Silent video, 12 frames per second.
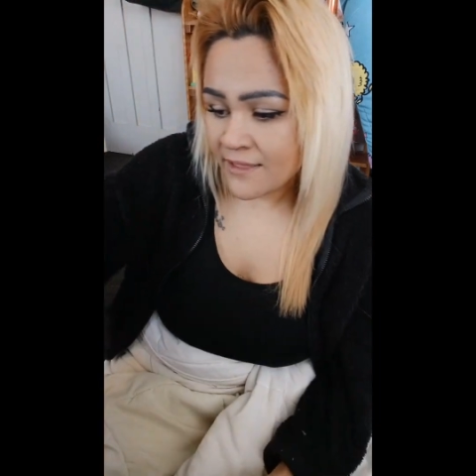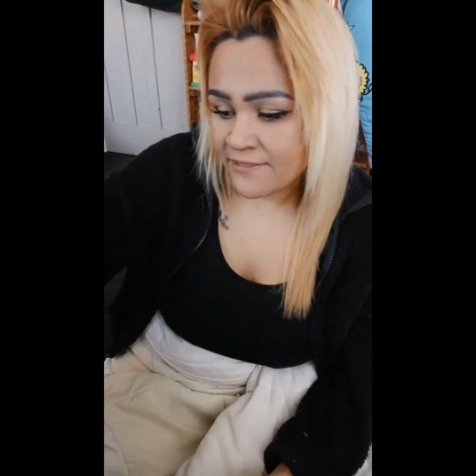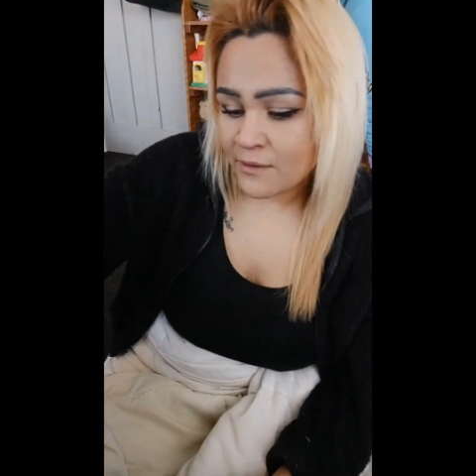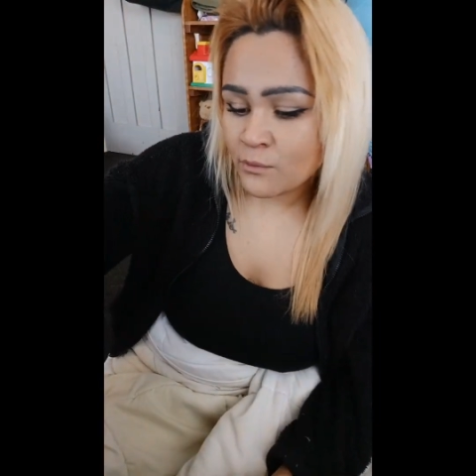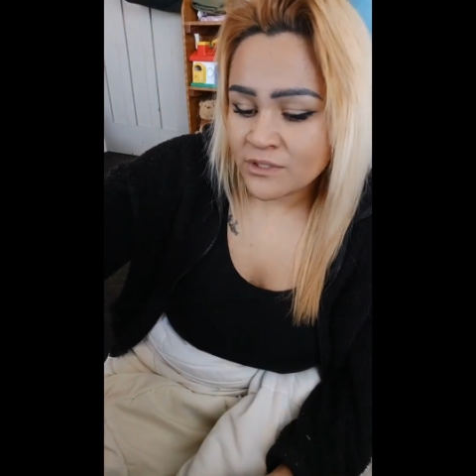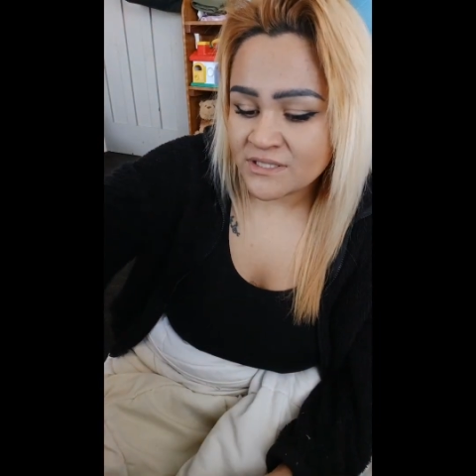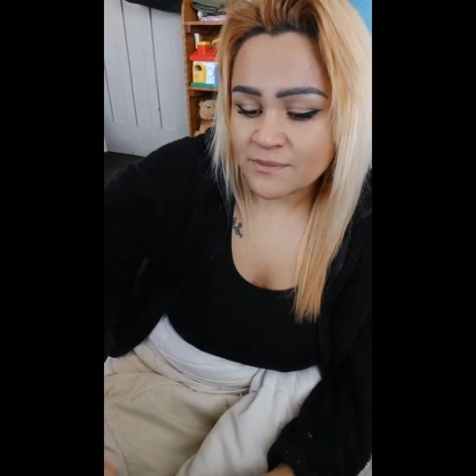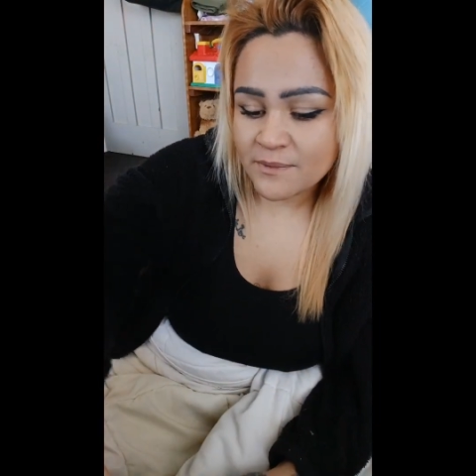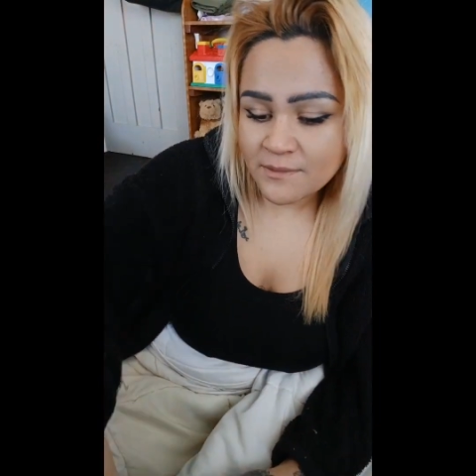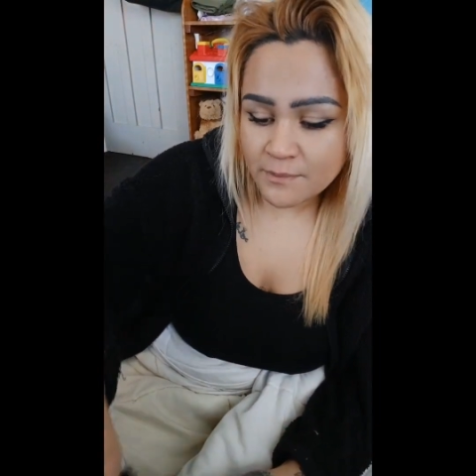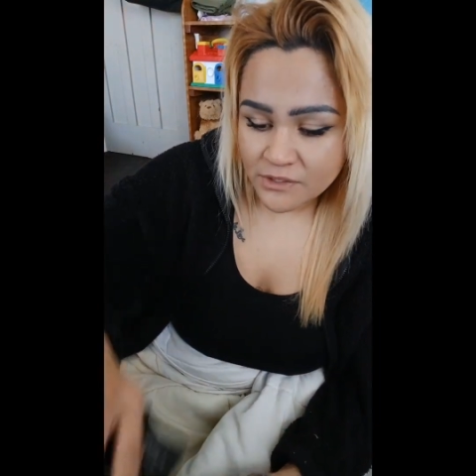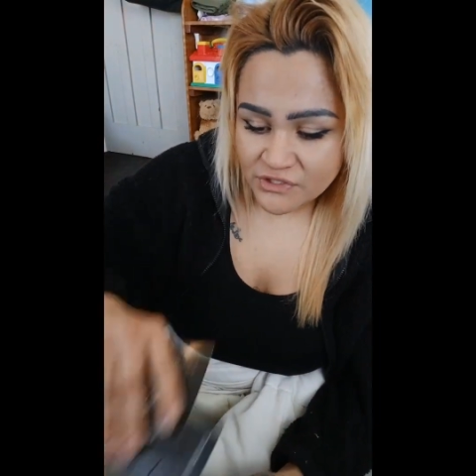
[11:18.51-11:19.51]
They wanted to be
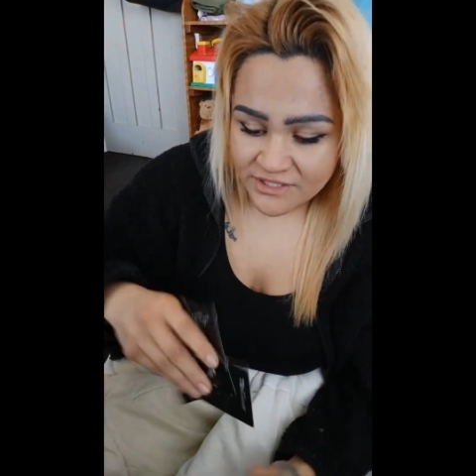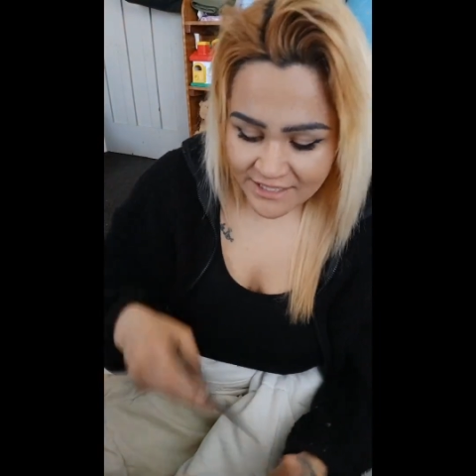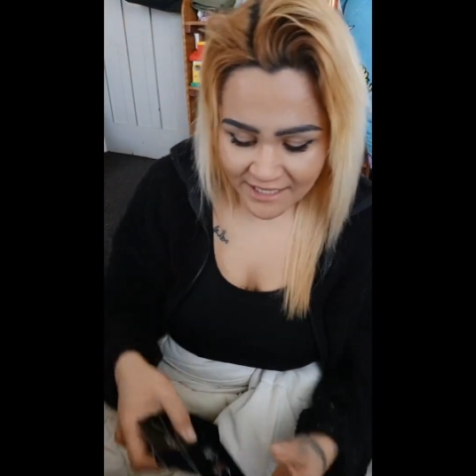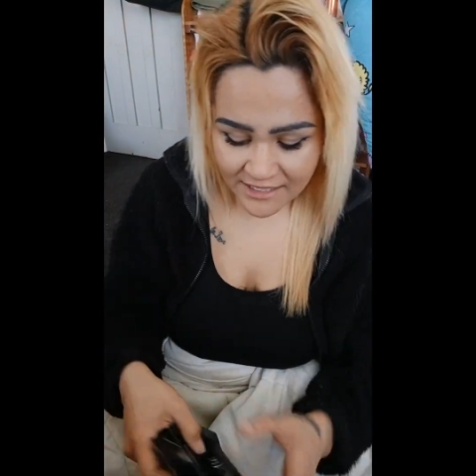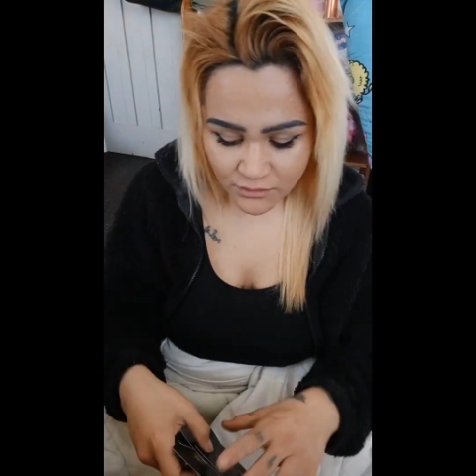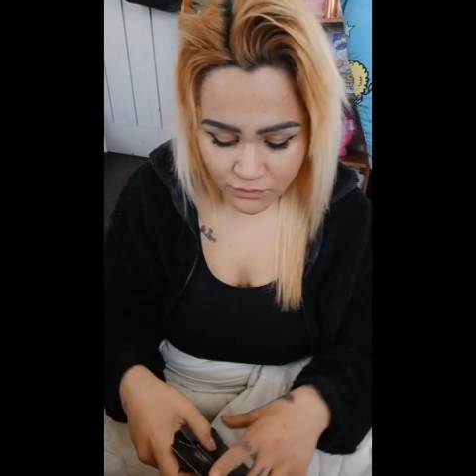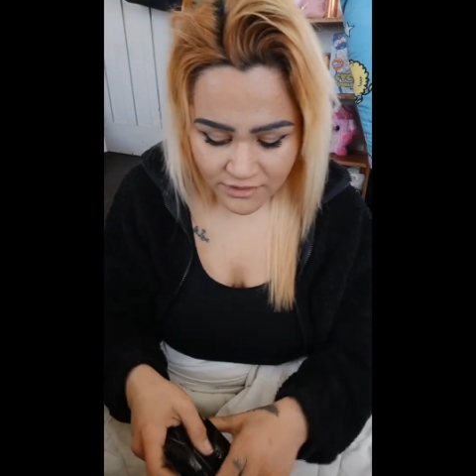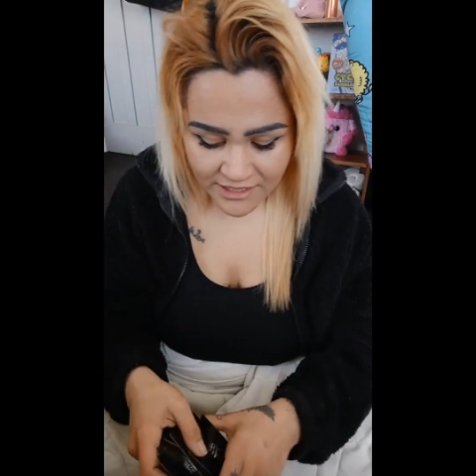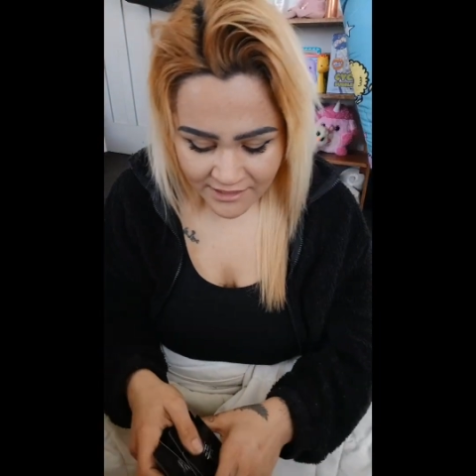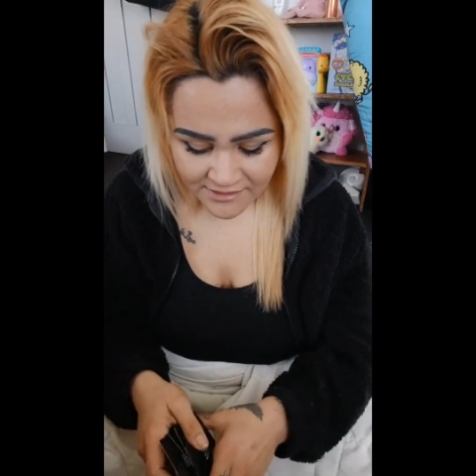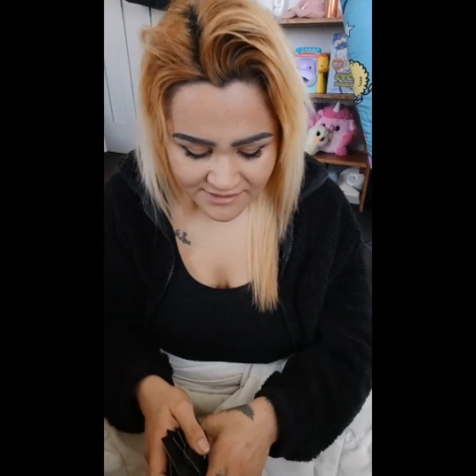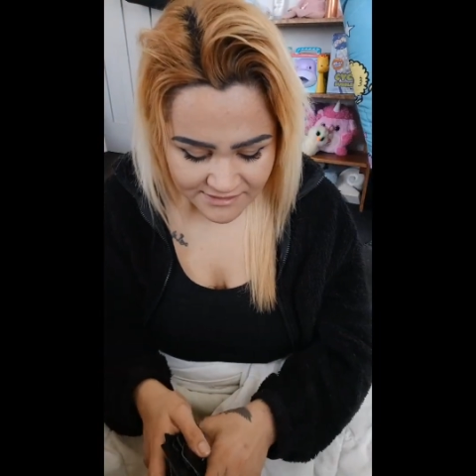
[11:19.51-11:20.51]
the person that had all the
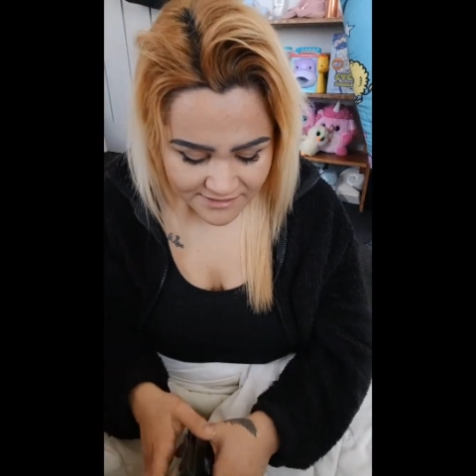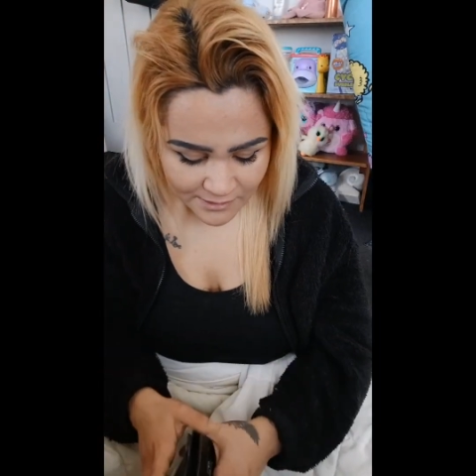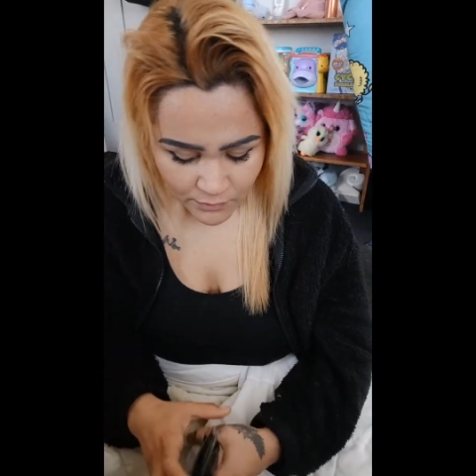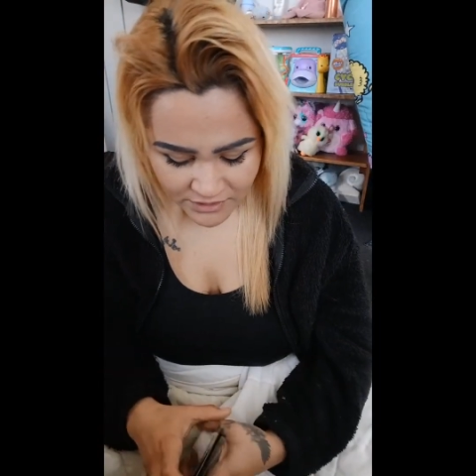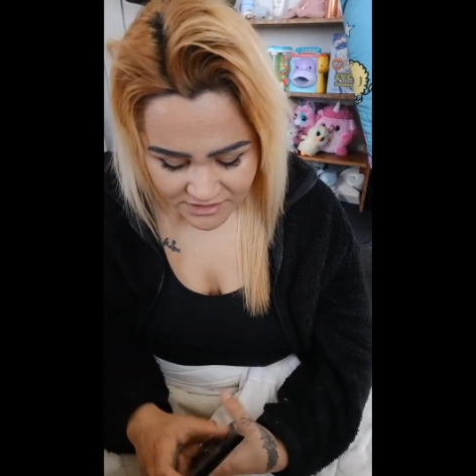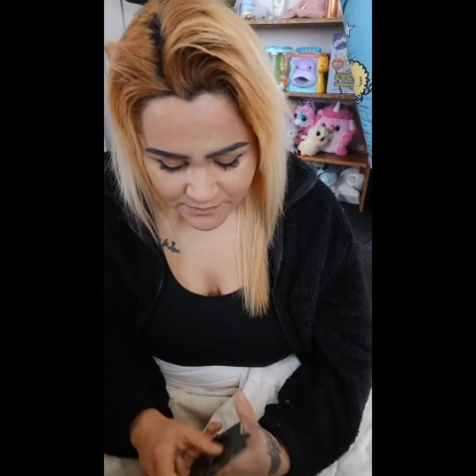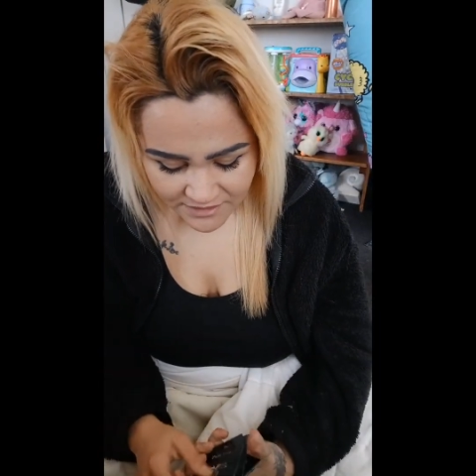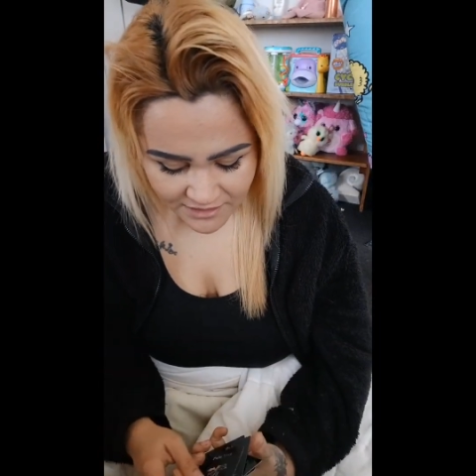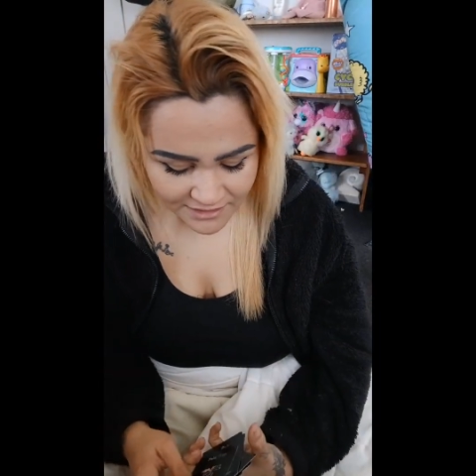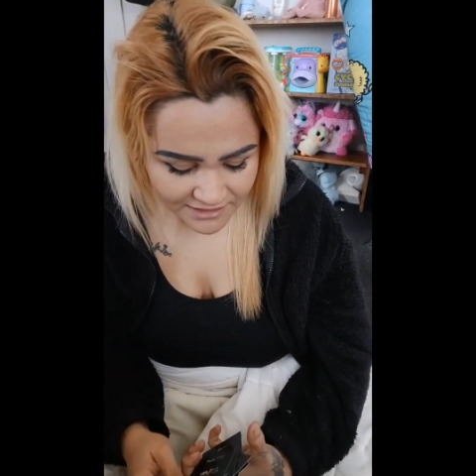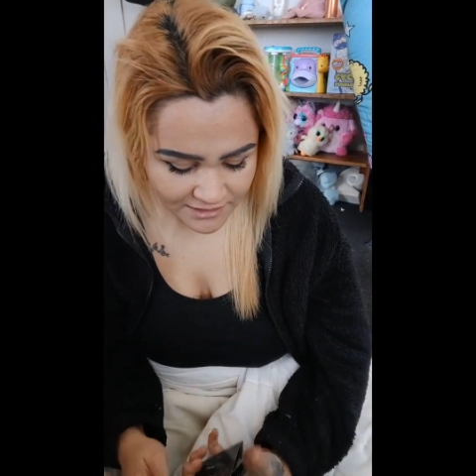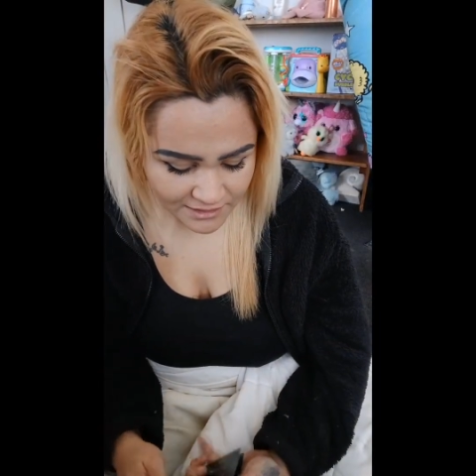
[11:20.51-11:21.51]
answers. They wanted to be the
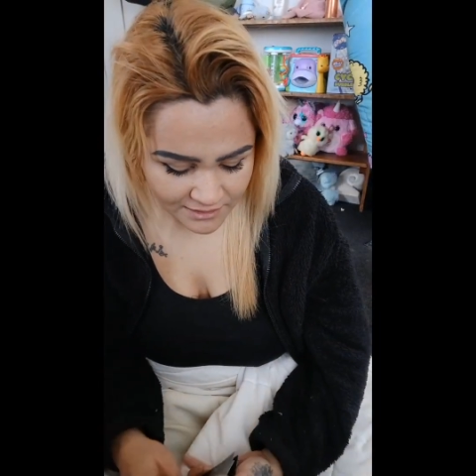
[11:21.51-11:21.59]
leader.